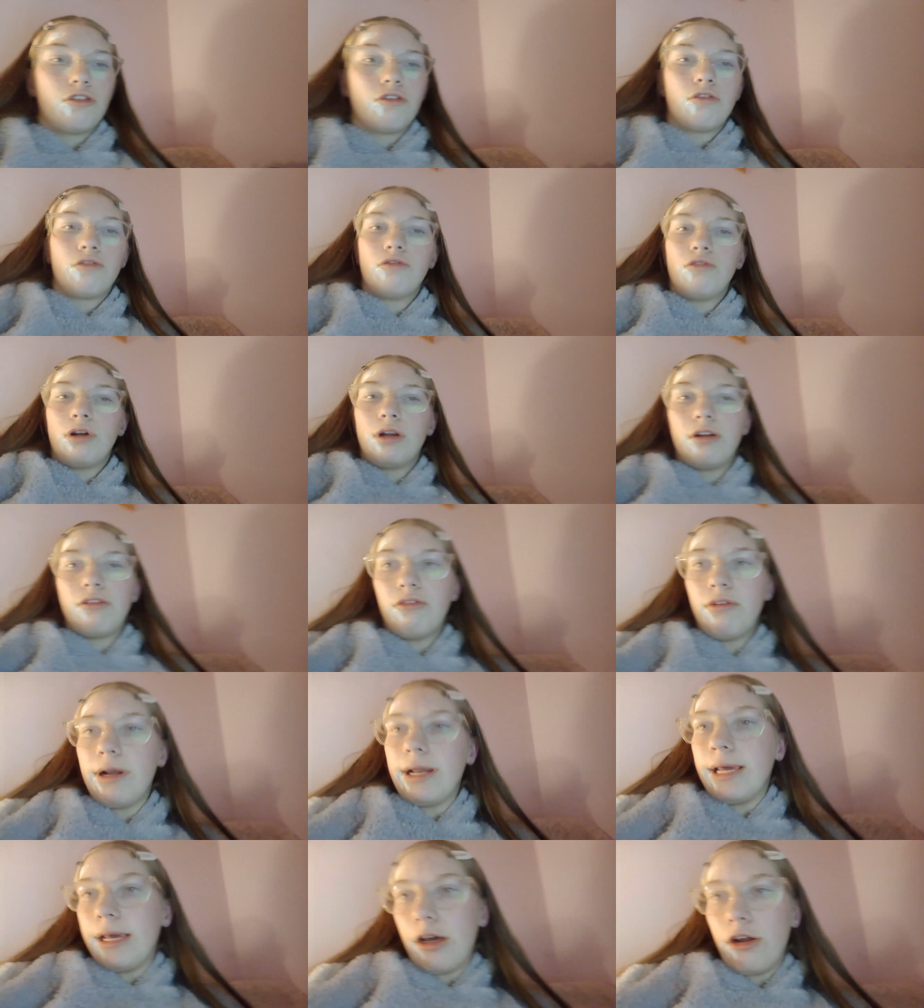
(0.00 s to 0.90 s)
just really
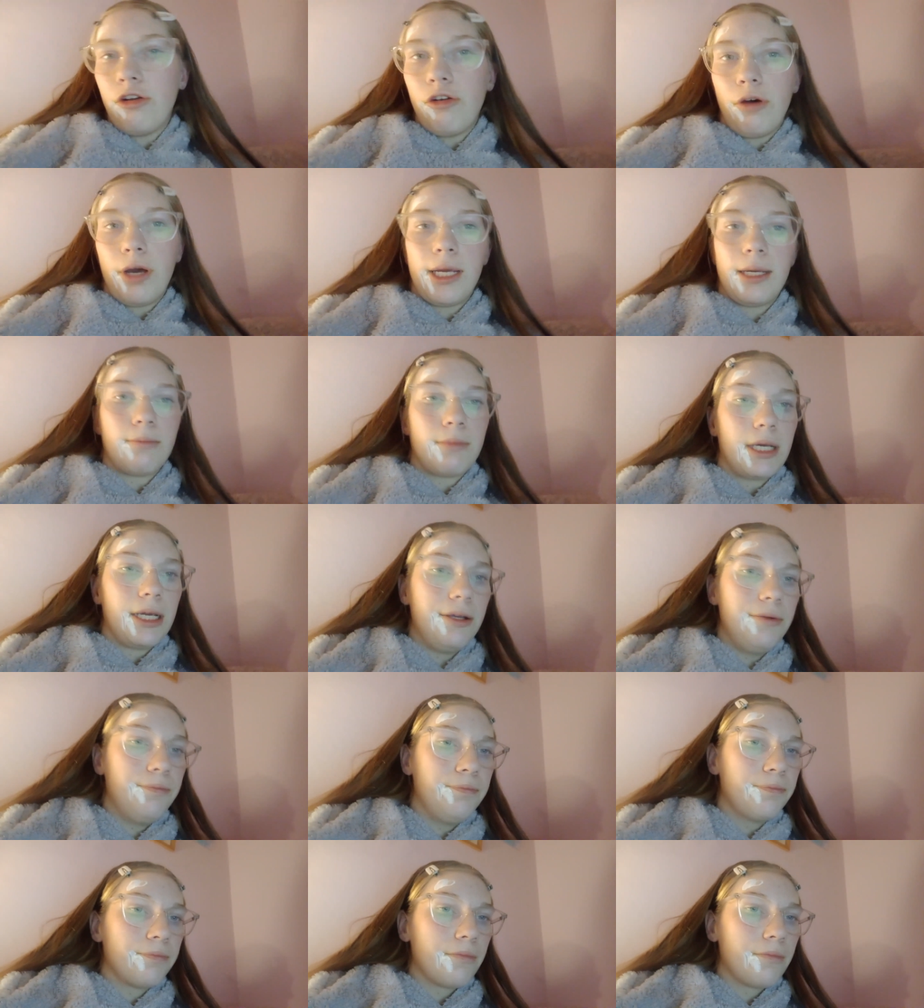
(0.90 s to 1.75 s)
really annoying me